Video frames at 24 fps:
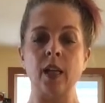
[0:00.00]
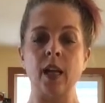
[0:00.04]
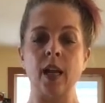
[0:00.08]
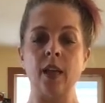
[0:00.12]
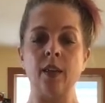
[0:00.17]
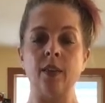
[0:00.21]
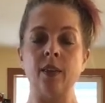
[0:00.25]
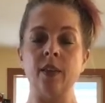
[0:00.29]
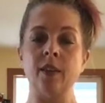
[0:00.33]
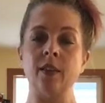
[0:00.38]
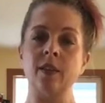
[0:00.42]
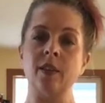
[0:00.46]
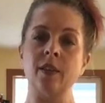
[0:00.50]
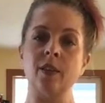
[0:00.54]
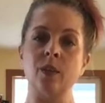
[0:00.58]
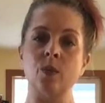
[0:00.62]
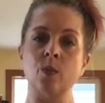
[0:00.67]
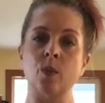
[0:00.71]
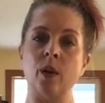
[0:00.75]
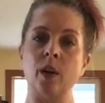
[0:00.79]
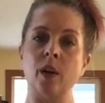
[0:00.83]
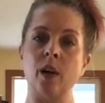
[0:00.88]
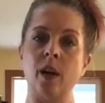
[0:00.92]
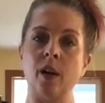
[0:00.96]
and this is
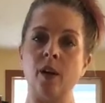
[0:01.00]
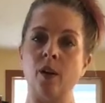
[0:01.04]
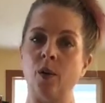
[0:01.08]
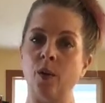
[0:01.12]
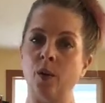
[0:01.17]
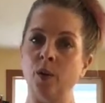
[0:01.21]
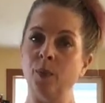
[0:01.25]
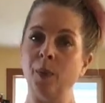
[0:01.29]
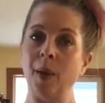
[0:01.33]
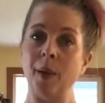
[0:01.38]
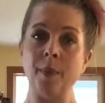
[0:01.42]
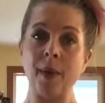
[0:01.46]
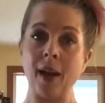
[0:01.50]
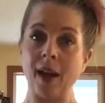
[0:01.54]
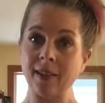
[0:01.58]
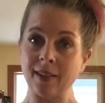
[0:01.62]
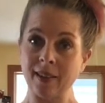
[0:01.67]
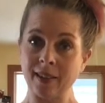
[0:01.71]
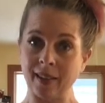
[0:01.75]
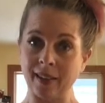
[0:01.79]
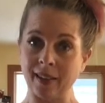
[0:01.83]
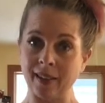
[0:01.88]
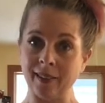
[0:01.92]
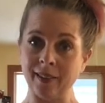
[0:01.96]
where I hold my
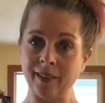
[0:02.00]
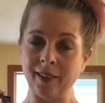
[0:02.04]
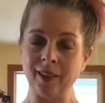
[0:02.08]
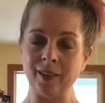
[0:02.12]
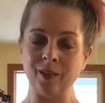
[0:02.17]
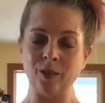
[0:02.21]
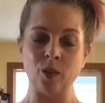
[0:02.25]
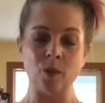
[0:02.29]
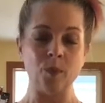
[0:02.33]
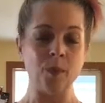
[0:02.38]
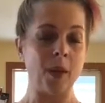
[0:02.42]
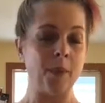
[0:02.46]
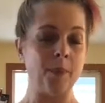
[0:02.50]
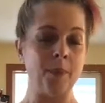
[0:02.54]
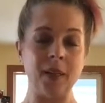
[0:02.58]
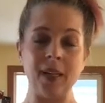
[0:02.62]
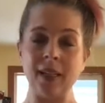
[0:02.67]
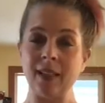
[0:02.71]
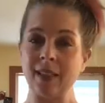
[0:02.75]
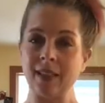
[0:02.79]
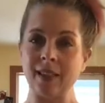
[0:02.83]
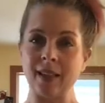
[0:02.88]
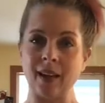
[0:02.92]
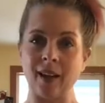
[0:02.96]
basket or my
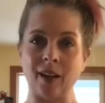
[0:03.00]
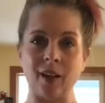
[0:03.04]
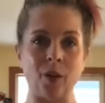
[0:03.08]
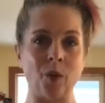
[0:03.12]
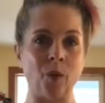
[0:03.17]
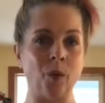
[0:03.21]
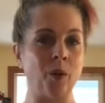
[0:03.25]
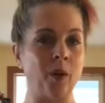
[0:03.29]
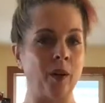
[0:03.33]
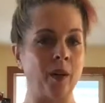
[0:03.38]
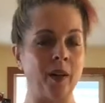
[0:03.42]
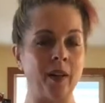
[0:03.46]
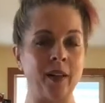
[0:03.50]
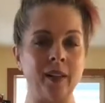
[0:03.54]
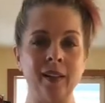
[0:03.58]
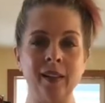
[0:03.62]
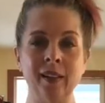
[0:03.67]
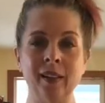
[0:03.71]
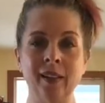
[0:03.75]
pizza or